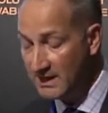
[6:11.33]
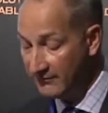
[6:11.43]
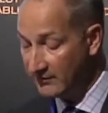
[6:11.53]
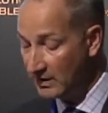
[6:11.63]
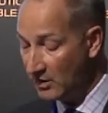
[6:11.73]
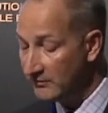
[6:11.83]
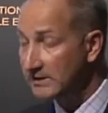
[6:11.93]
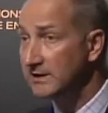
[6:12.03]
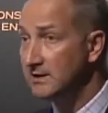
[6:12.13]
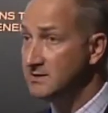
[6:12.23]
There are
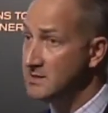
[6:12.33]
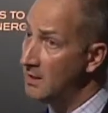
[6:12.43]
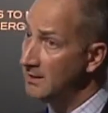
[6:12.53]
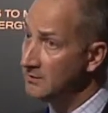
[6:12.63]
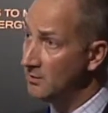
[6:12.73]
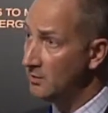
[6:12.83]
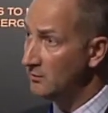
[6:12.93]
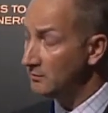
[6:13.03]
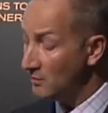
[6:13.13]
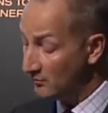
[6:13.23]
currently 9
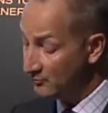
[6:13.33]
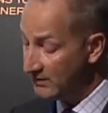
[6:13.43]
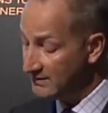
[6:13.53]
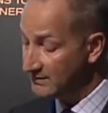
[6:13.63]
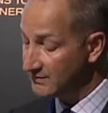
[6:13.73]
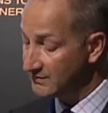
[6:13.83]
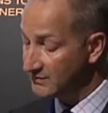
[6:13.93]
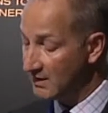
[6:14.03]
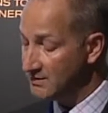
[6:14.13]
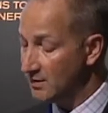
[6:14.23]
owner-operators
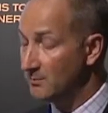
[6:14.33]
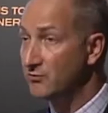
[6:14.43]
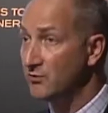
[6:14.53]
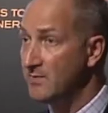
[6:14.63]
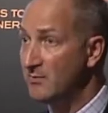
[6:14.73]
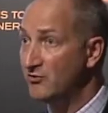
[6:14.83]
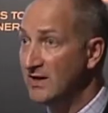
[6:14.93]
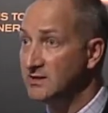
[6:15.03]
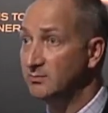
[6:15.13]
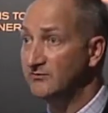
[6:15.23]
signed up through a
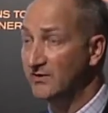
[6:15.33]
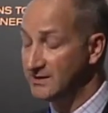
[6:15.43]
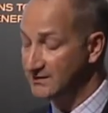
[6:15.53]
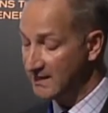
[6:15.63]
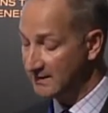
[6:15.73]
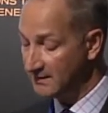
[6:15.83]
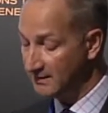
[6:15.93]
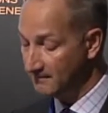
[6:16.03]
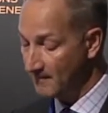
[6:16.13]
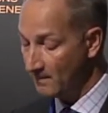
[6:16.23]
memorandum of understanding,